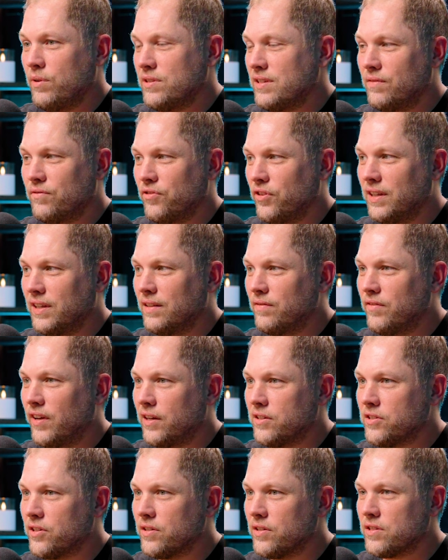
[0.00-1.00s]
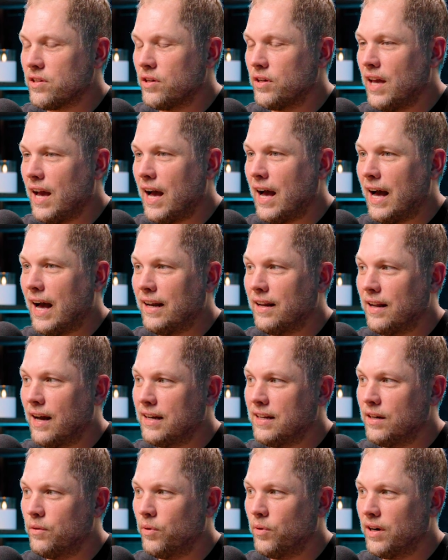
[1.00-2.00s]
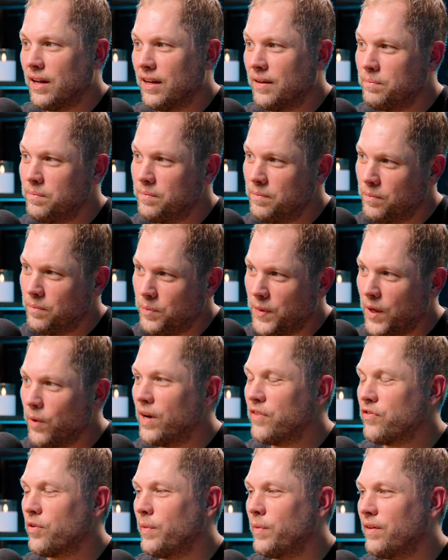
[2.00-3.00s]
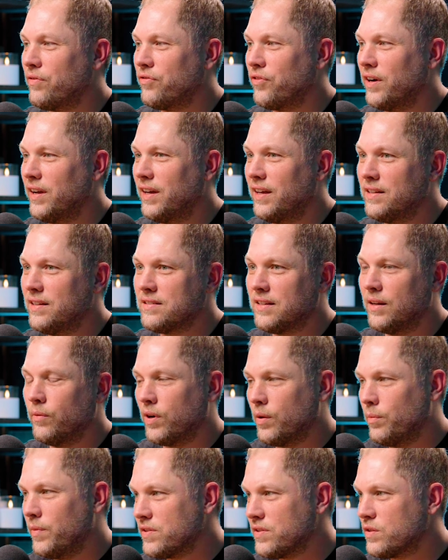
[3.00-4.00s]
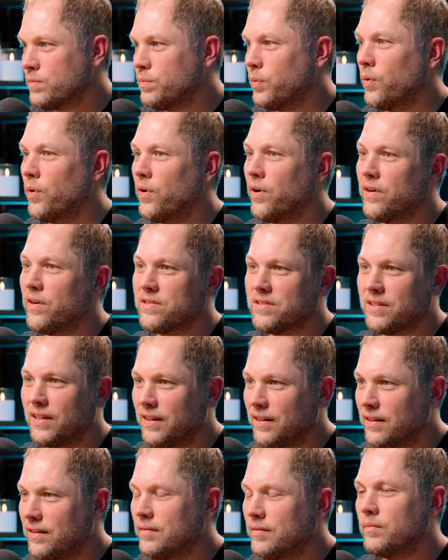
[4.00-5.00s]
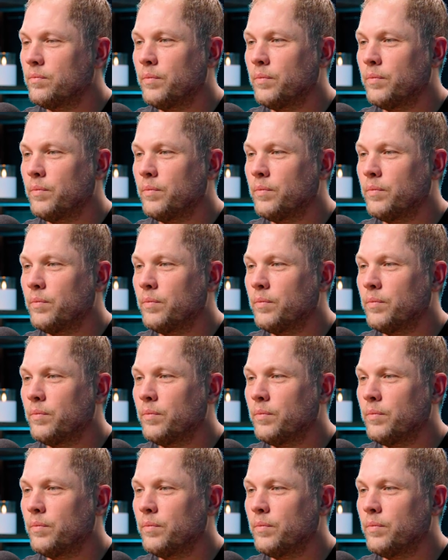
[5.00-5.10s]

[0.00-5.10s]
was in for the adventure. So yeah, I, I didn't want to be away from my friends. Didn't want to miss sports and